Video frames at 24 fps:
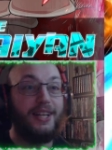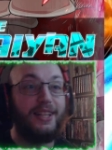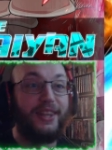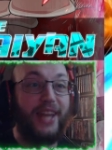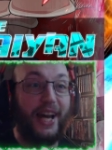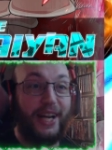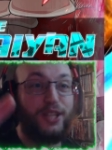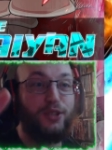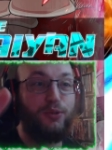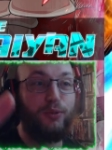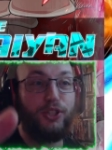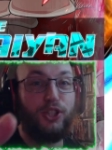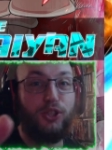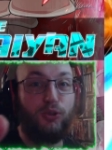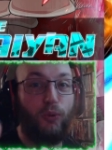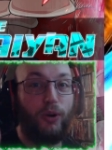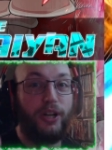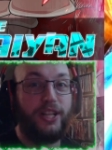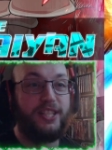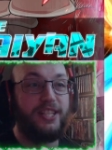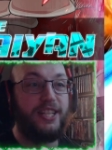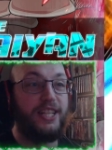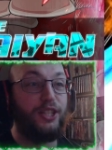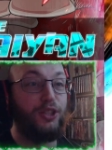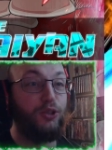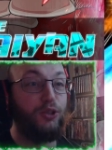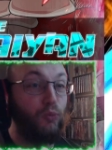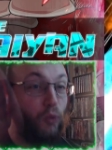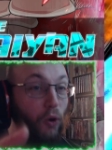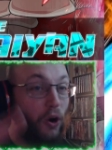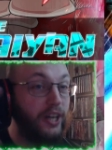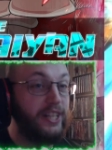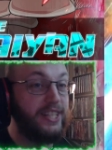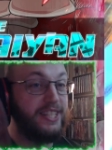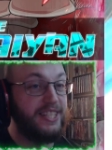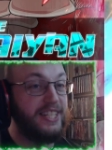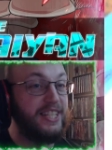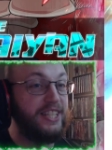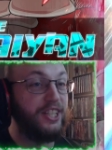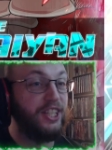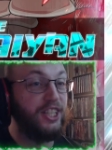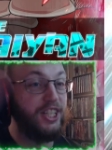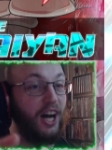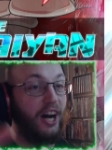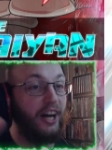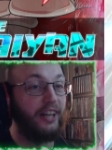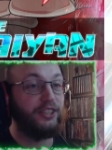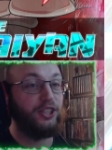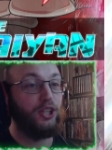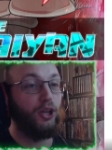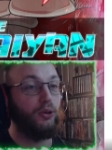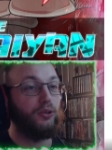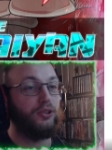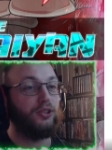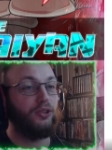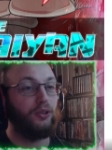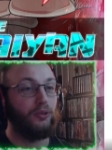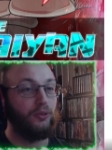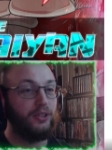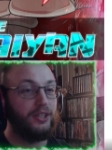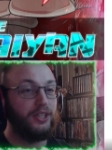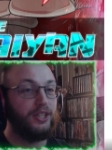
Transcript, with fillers: That is what you want to see. You want to see the God Goku.